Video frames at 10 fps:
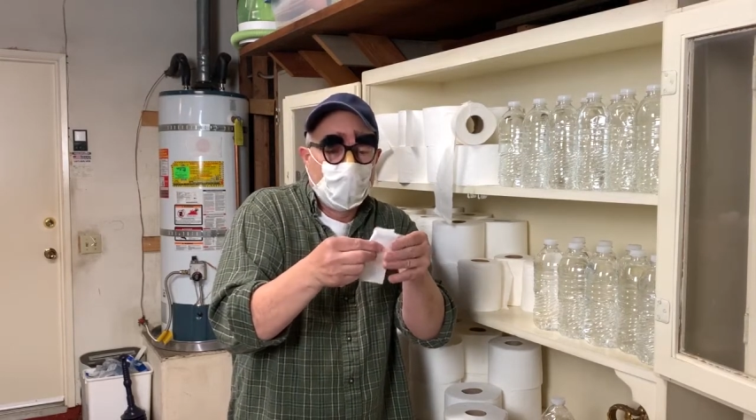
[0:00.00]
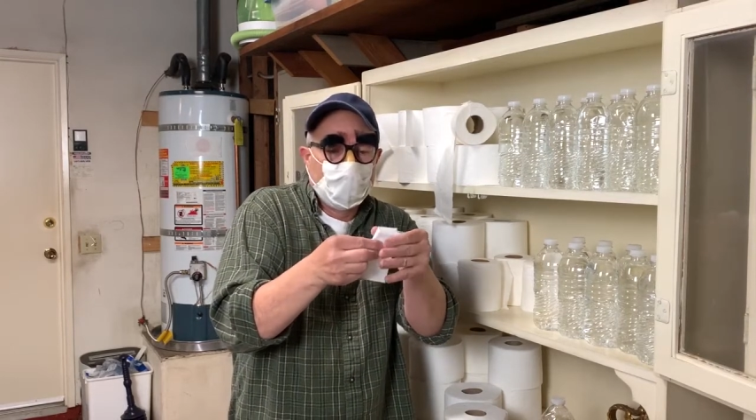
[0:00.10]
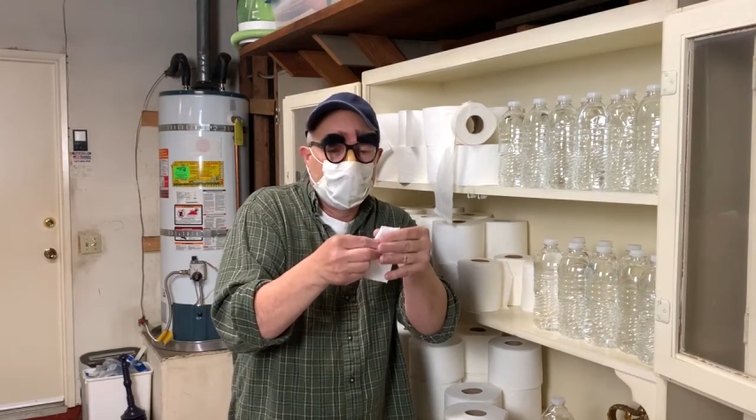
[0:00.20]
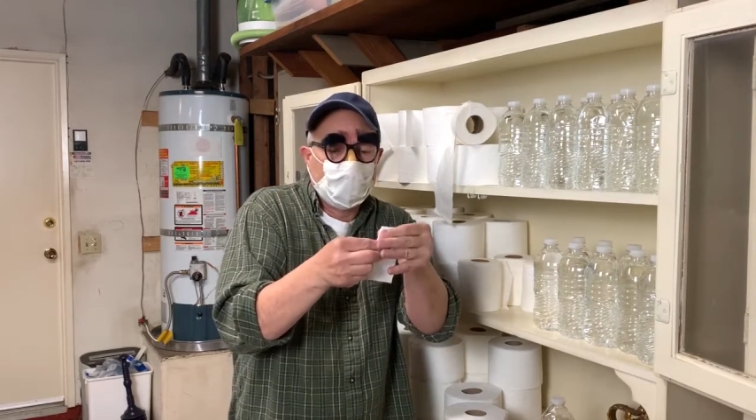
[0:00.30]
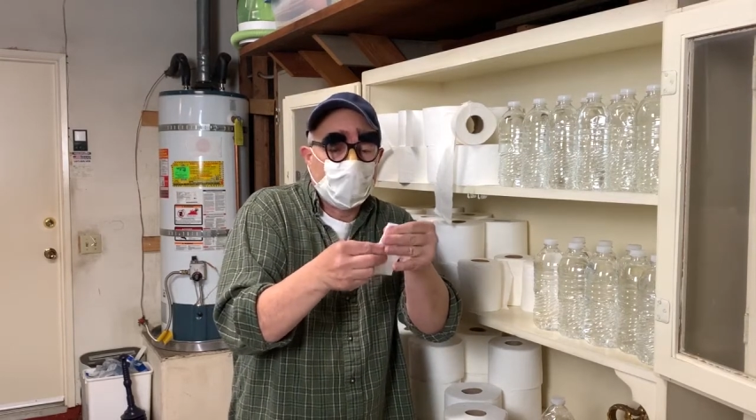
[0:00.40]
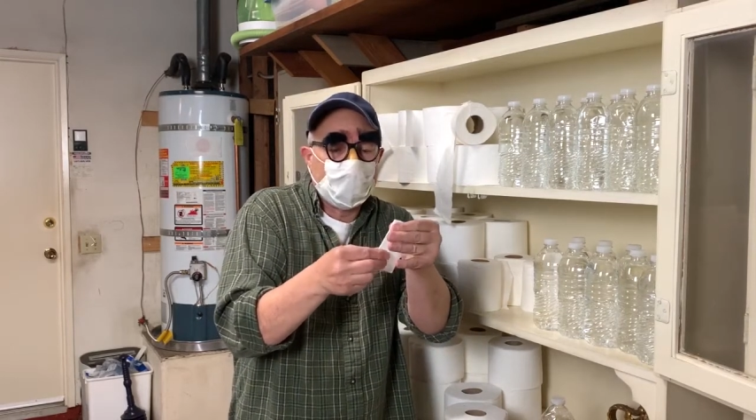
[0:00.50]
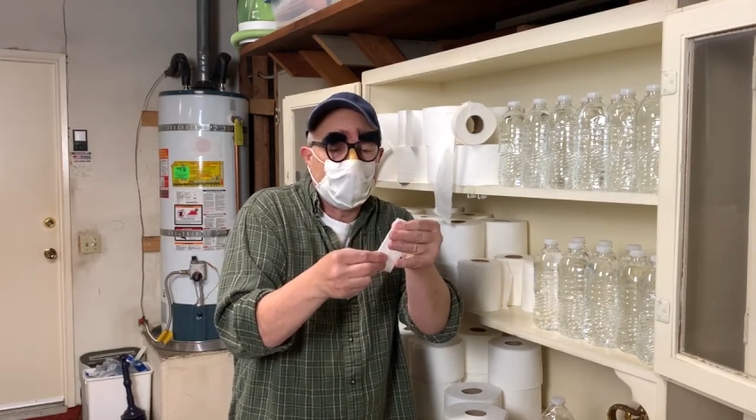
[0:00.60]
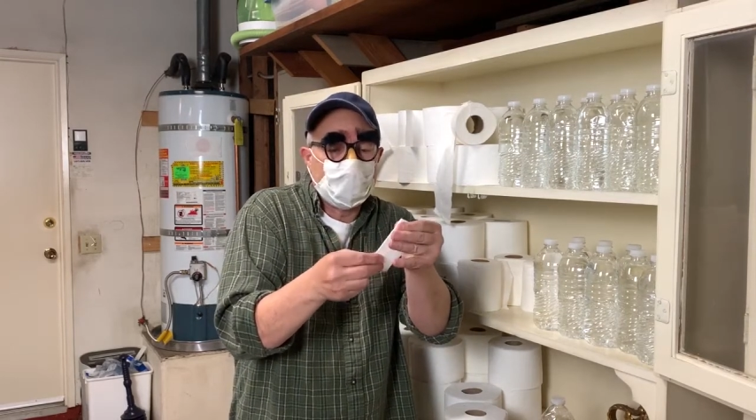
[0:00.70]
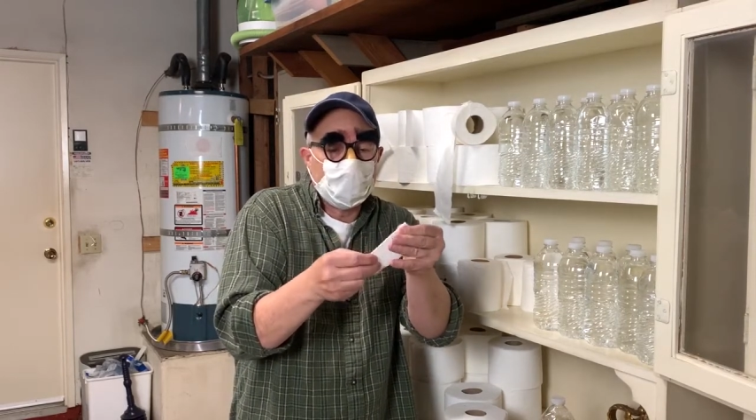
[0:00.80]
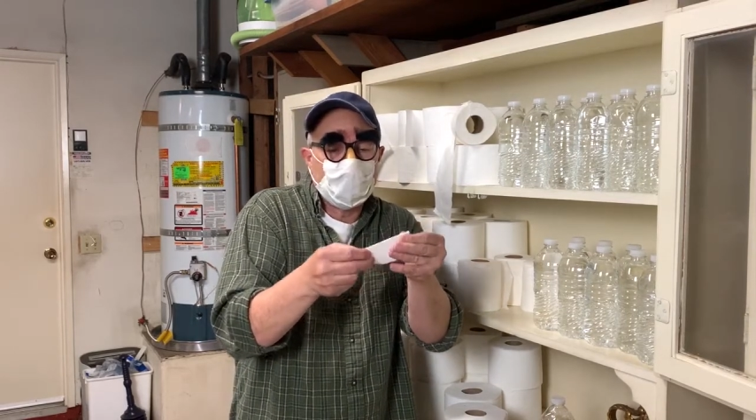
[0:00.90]

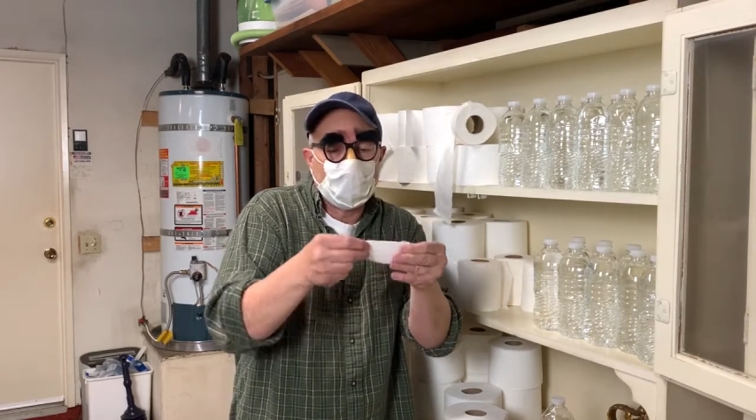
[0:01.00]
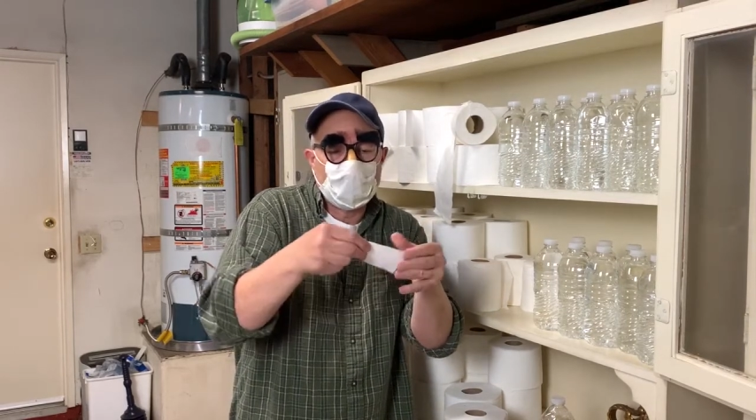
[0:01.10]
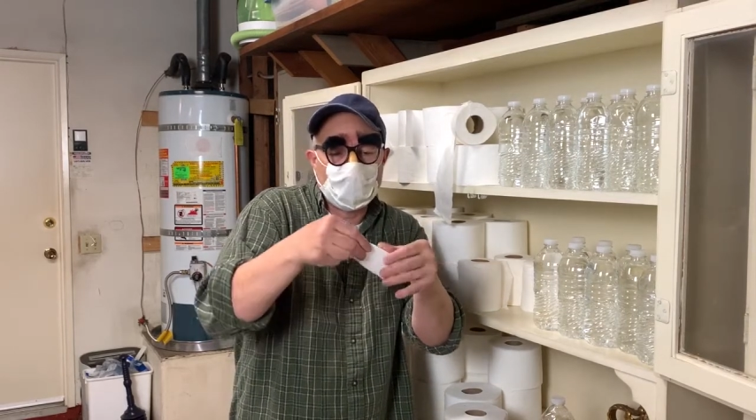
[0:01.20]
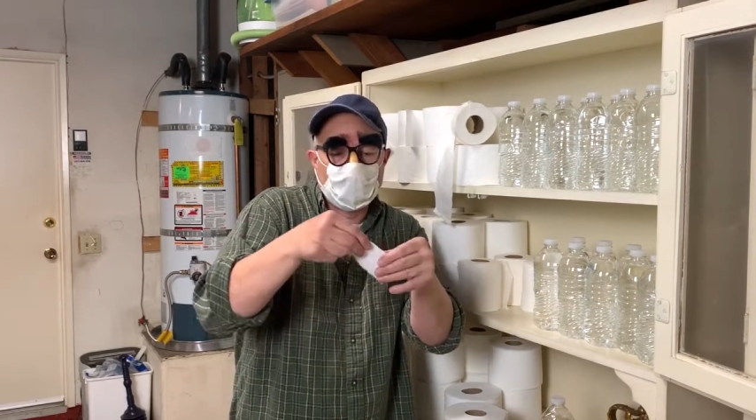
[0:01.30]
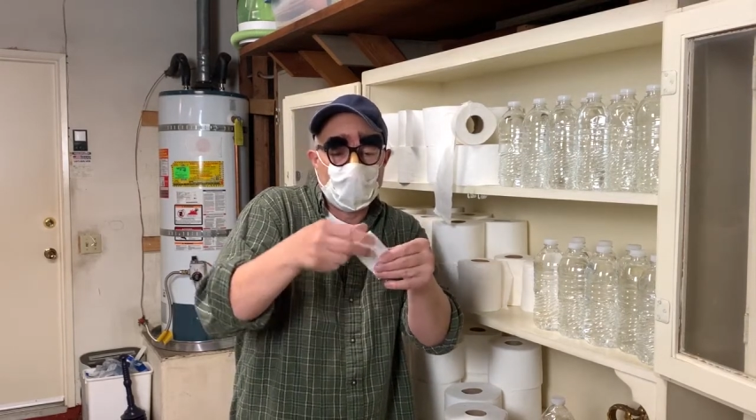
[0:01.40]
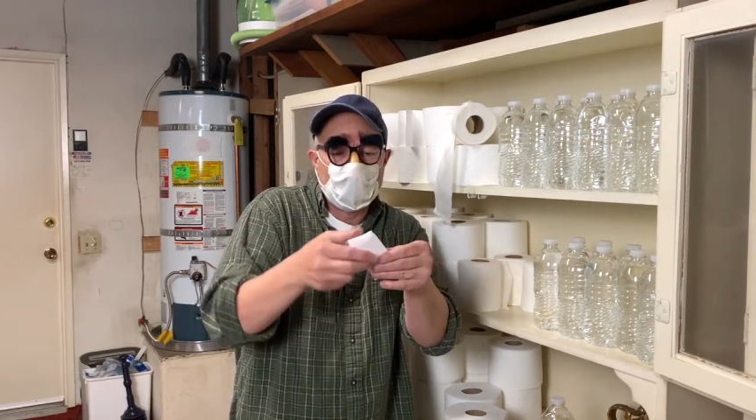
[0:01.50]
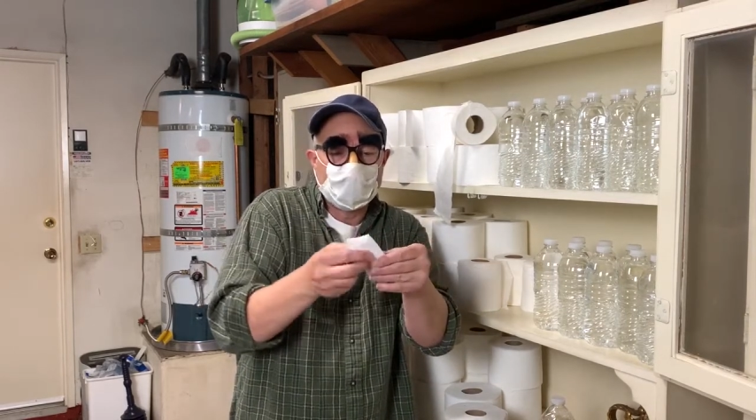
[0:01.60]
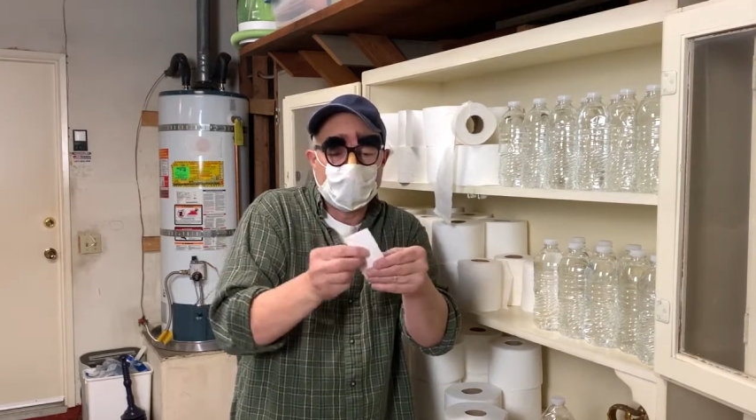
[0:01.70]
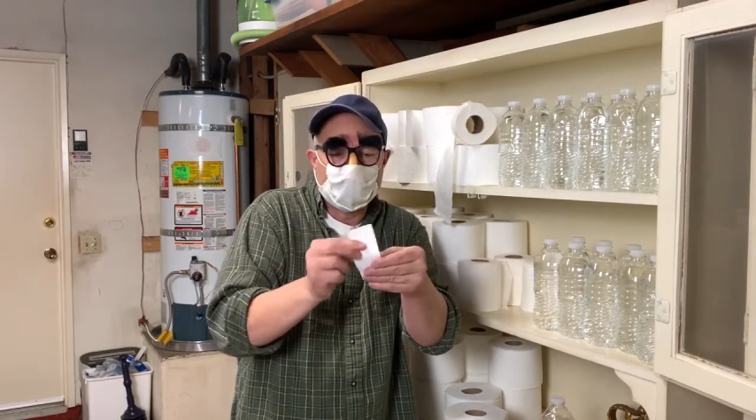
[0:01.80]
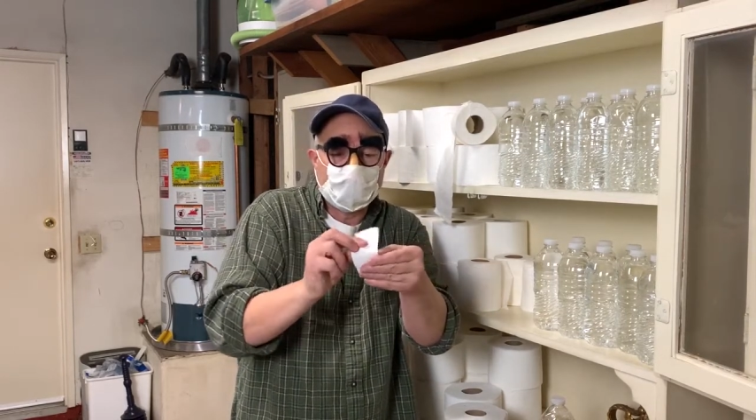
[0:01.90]
Then you're going to
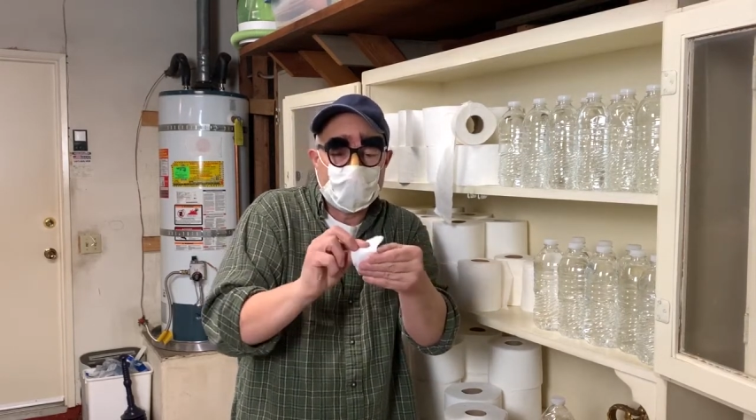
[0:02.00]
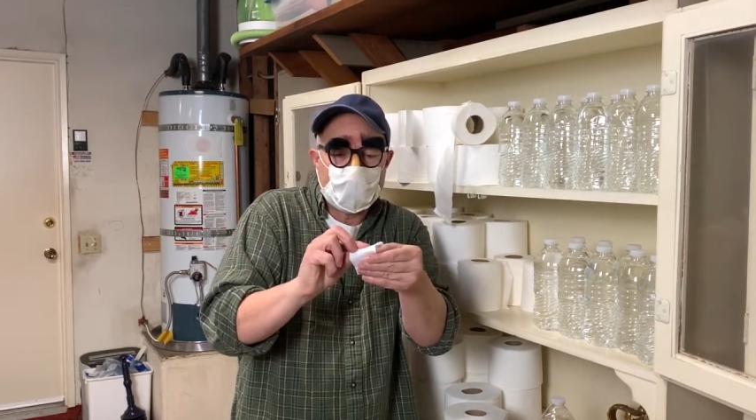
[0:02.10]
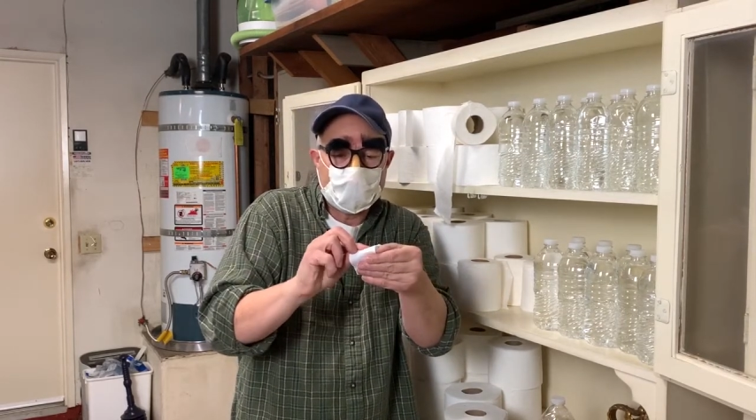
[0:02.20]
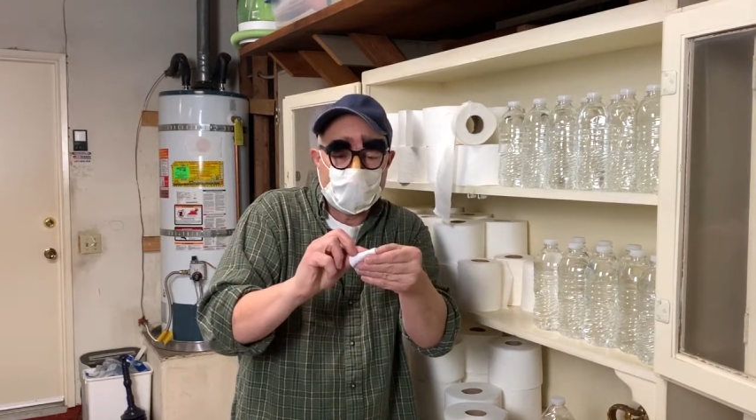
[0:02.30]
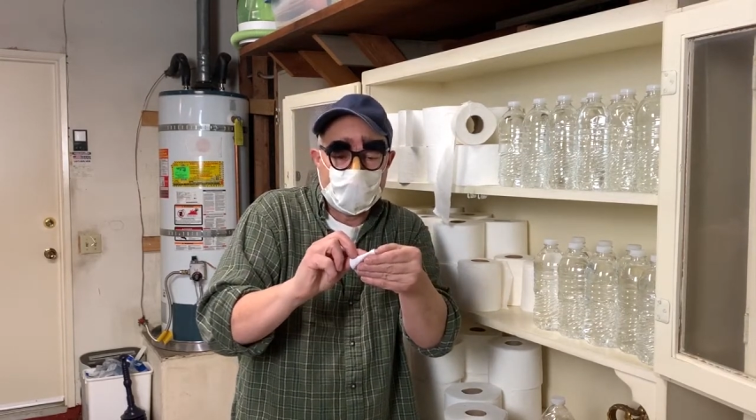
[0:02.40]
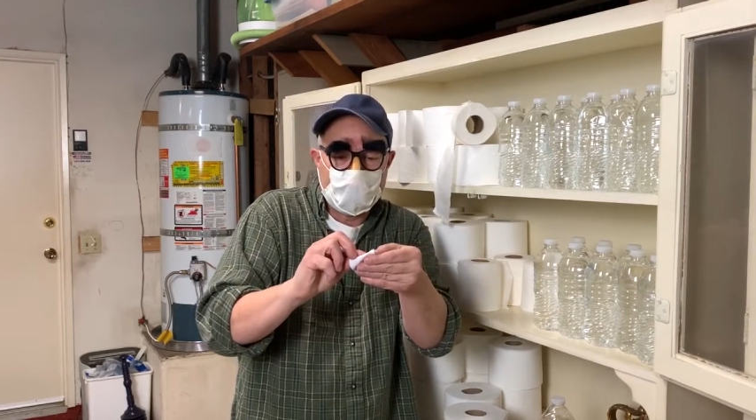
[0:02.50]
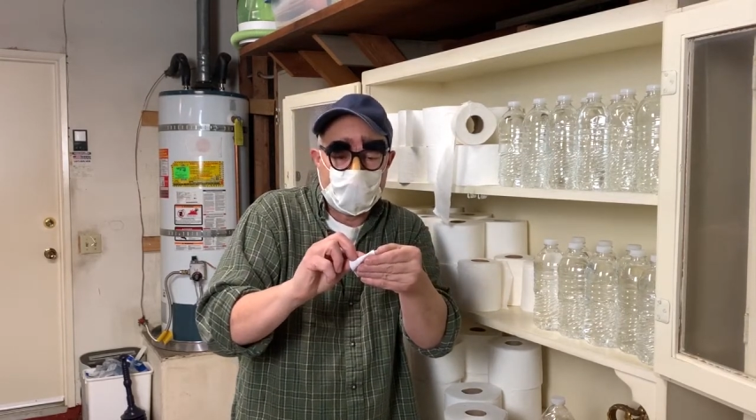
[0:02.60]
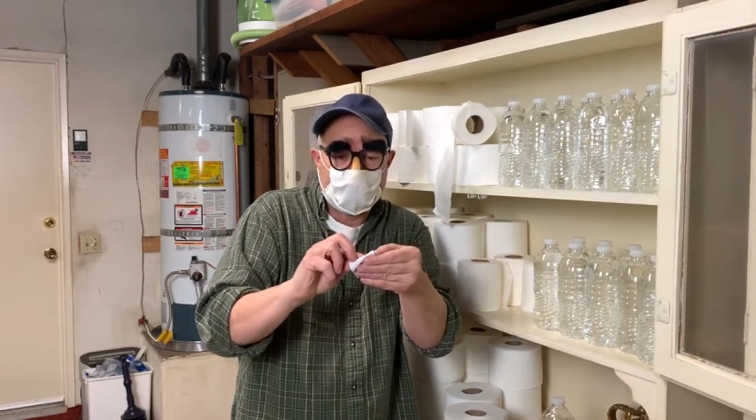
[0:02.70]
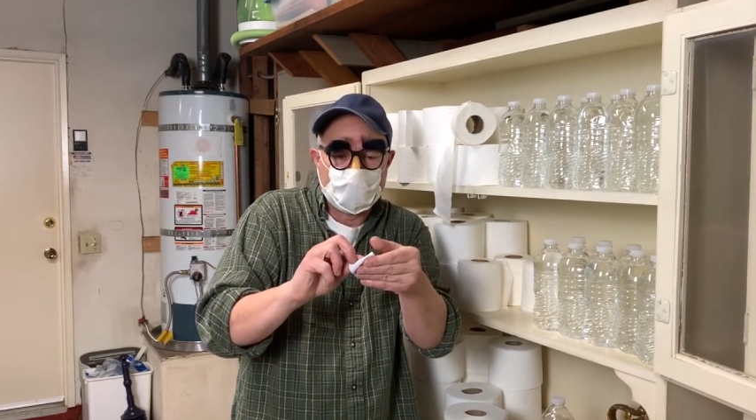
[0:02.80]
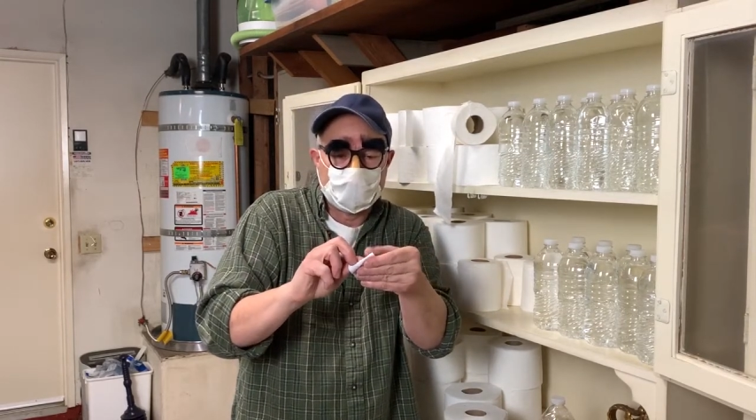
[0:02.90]
fold it again in
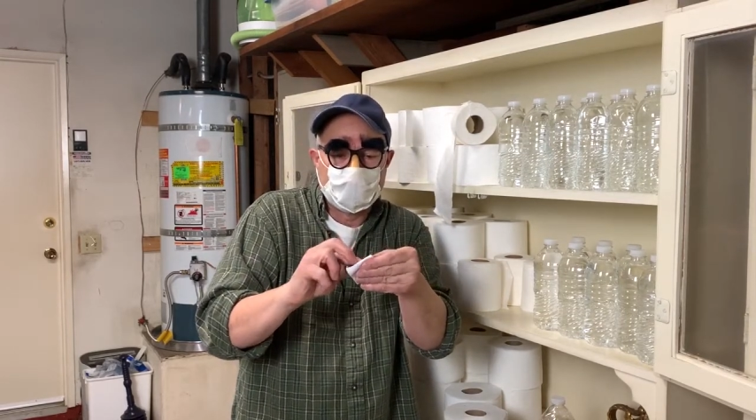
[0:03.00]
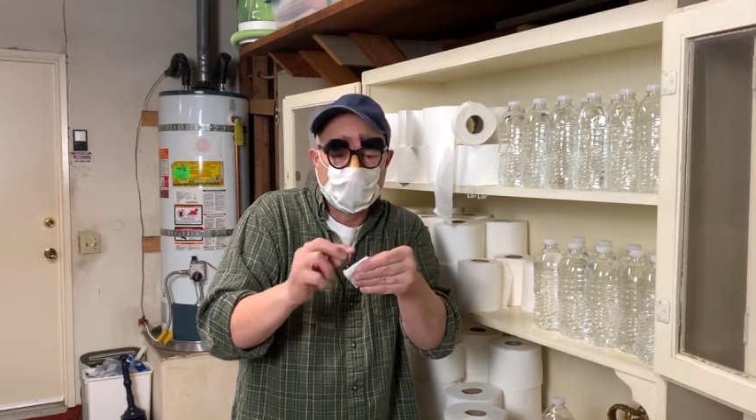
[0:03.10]
half.